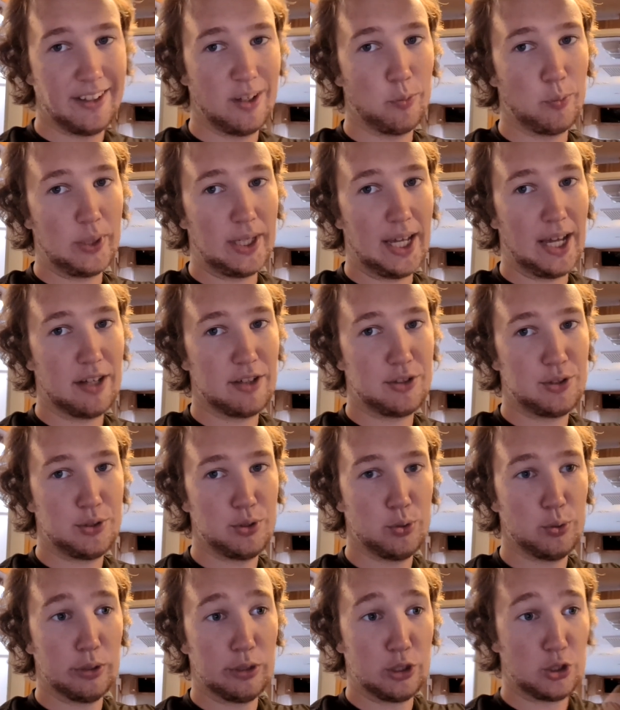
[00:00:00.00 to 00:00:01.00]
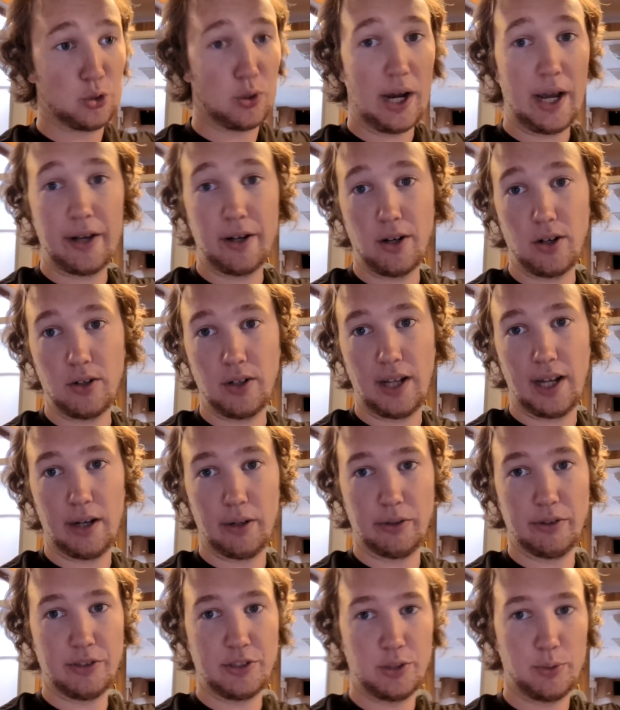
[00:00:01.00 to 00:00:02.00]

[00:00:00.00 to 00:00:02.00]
then we had to dry it all out.